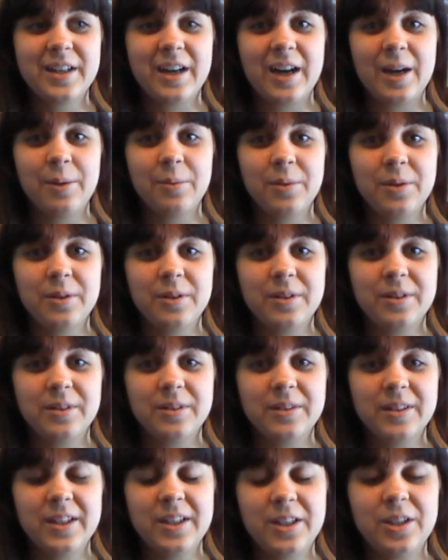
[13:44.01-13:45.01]
I
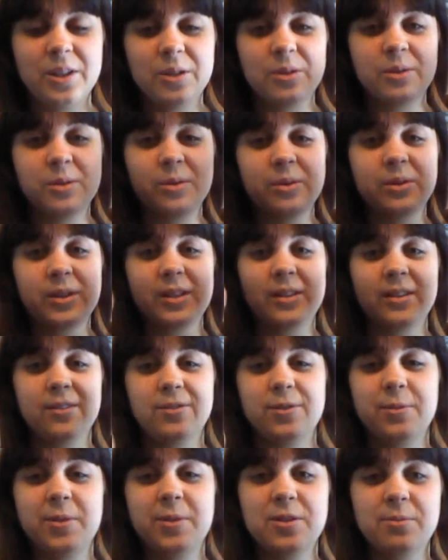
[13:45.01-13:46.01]
will link you in the
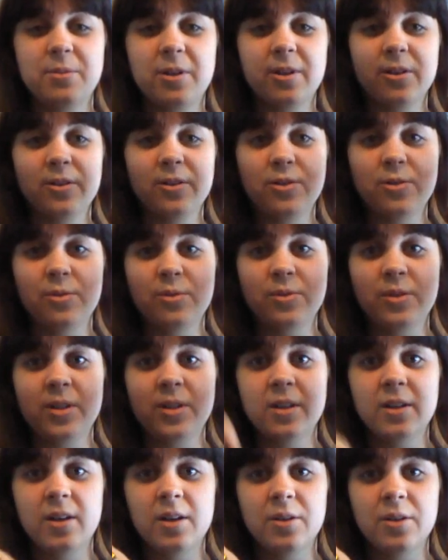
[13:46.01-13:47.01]
information bar to
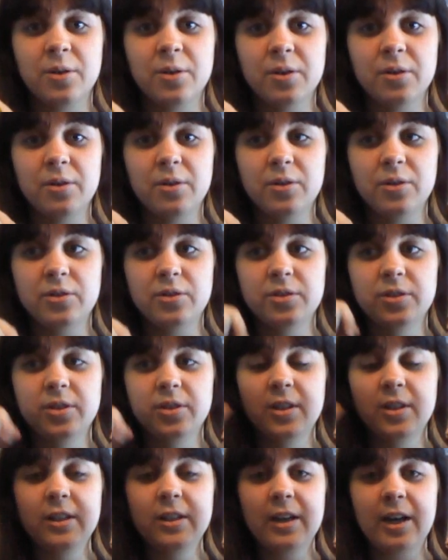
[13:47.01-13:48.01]
the other girl's
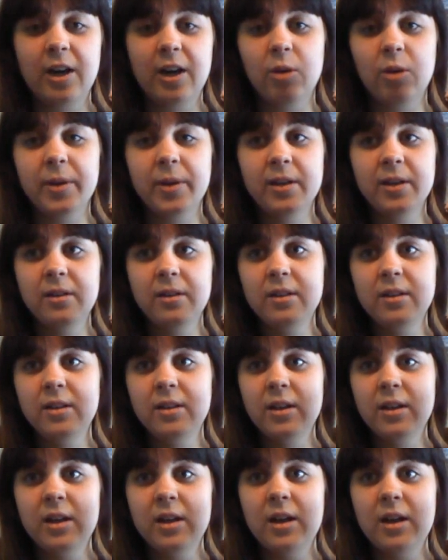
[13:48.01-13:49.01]
helmet,
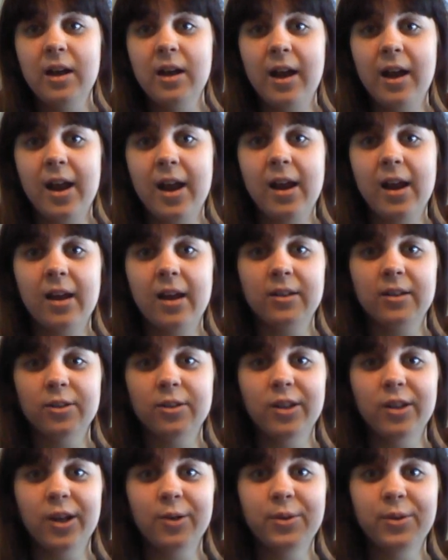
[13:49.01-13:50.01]
and
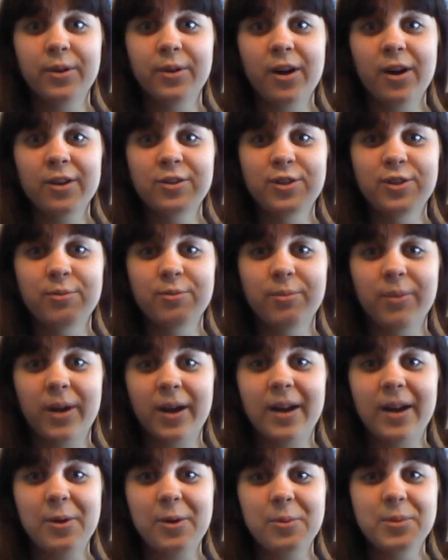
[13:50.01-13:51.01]
good luck with your costume,
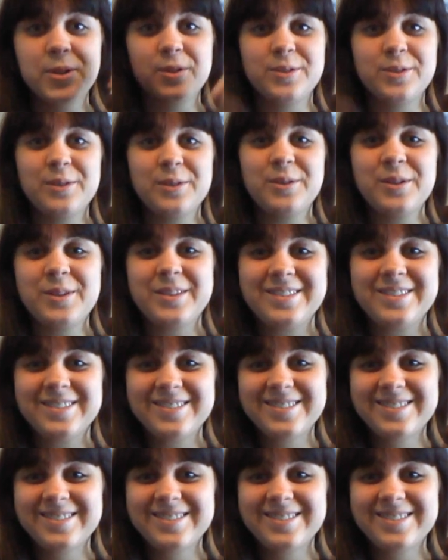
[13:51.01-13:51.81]
and I hope it turns out good.